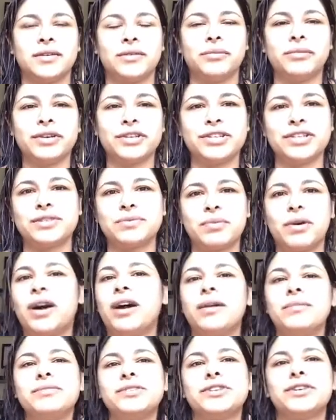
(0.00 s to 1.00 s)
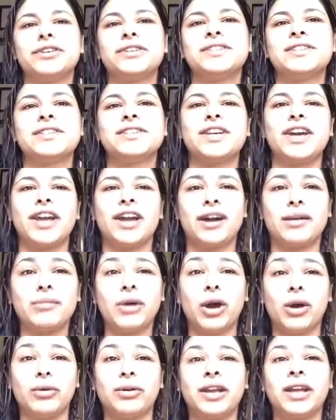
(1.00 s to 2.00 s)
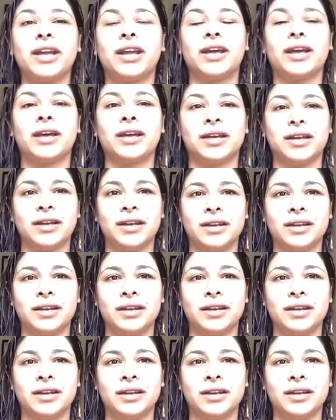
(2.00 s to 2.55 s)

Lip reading: which is what I'm doing today. I'm owning it,